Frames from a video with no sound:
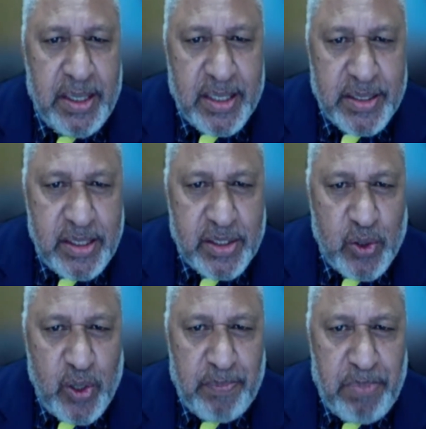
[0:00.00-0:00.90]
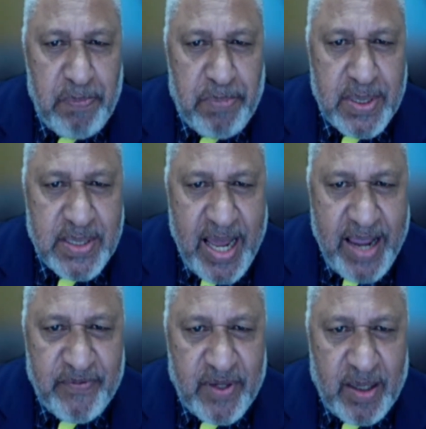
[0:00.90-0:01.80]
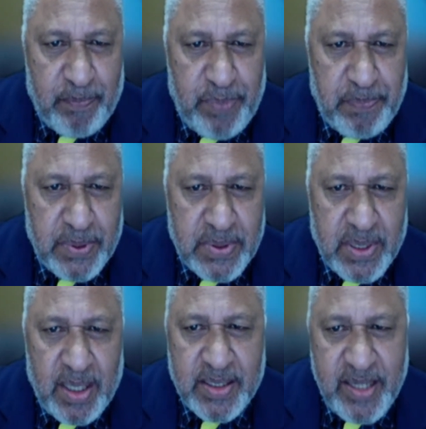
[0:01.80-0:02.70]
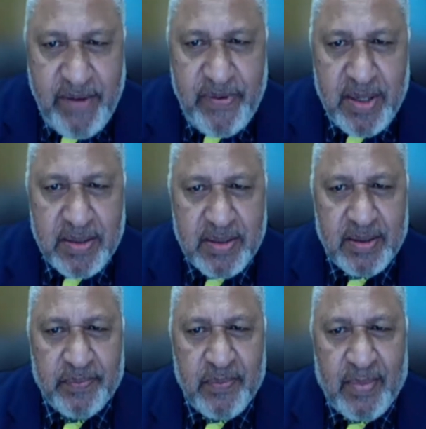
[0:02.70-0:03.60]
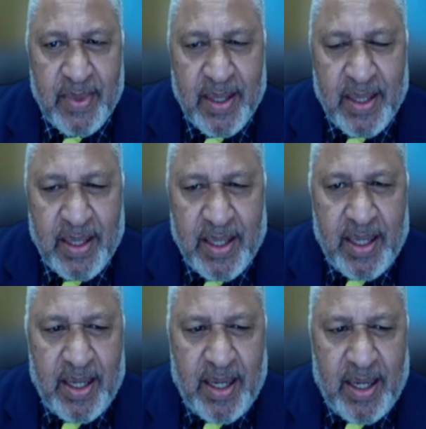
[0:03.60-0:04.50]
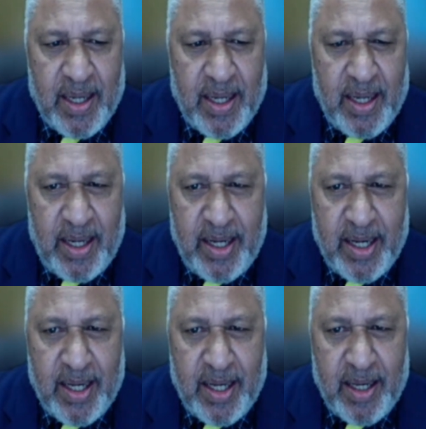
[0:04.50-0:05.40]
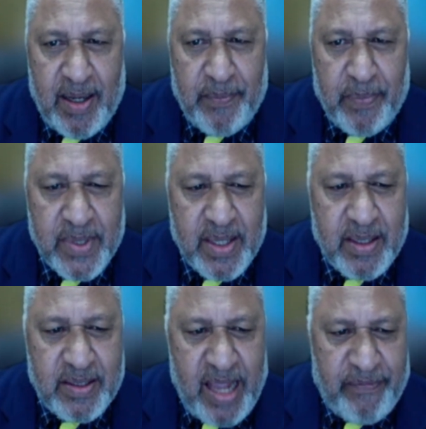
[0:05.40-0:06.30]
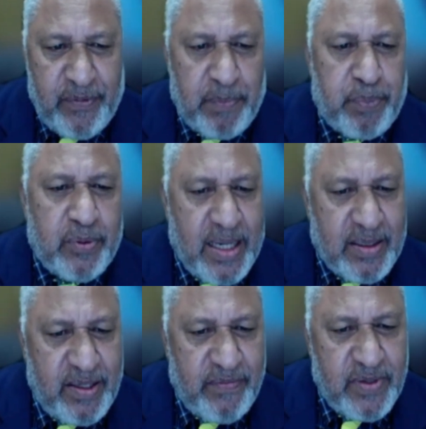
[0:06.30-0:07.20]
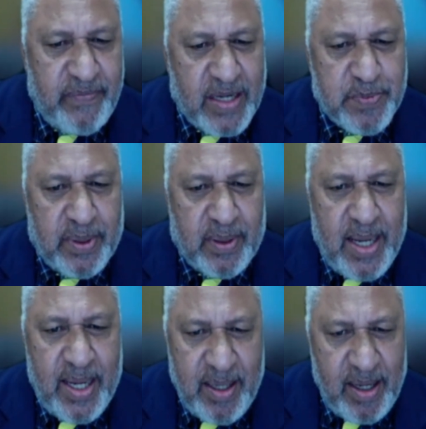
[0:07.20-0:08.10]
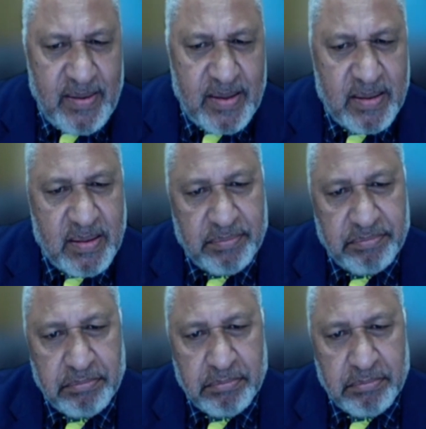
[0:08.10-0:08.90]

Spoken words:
It has destroyed people's lives, savings, and stifled productive investment. I guess